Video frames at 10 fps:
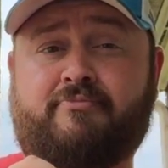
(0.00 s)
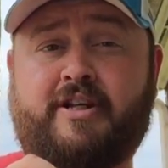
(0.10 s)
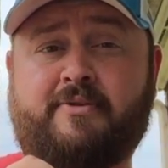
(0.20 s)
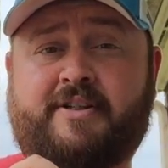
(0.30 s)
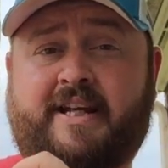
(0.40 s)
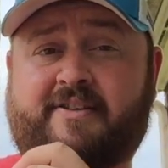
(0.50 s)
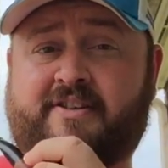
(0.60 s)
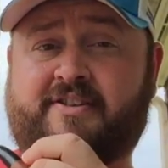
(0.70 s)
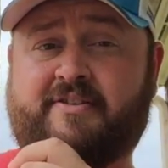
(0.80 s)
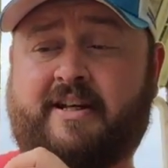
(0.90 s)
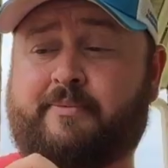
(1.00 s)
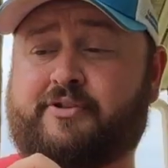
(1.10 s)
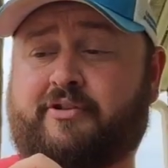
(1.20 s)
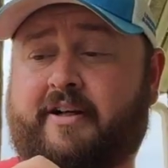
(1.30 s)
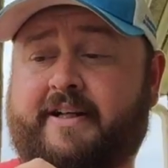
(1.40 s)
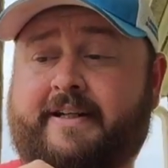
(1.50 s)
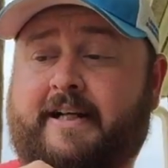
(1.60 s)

no taxes, so that was great.